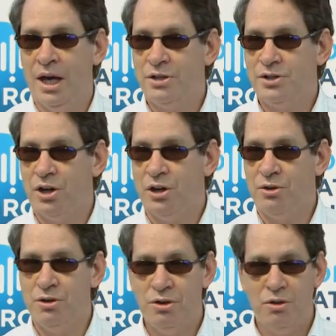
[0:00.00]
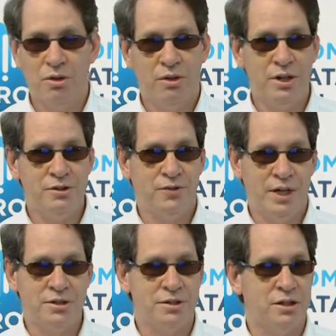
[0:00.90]
And so these
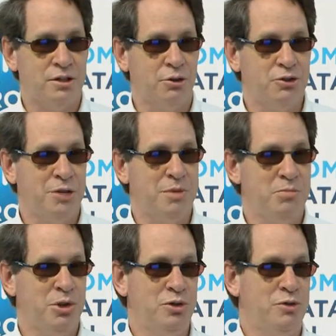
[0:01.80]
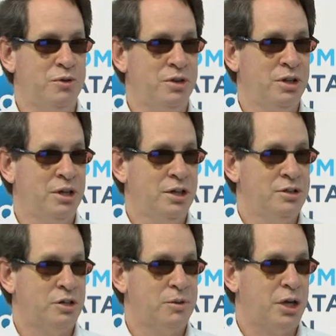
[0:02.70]
fences can also be moved,
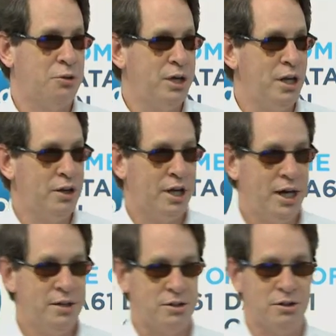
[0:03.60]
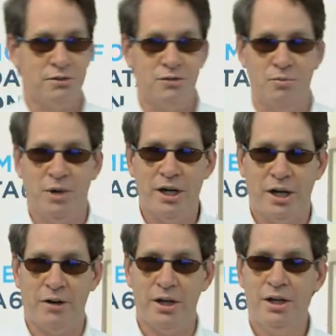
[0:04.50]
so we can relocate stock from one
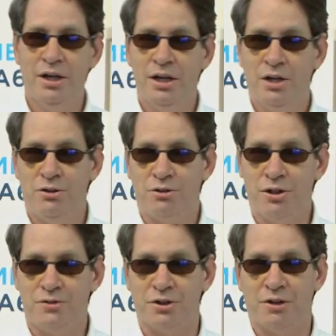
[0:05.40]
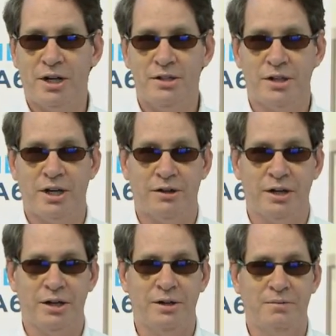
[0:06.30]
area to a different grazing
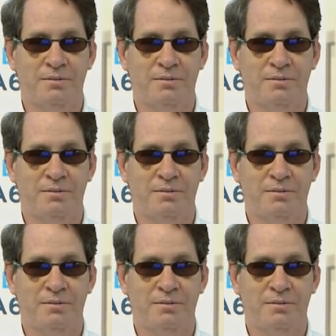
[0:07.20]
area.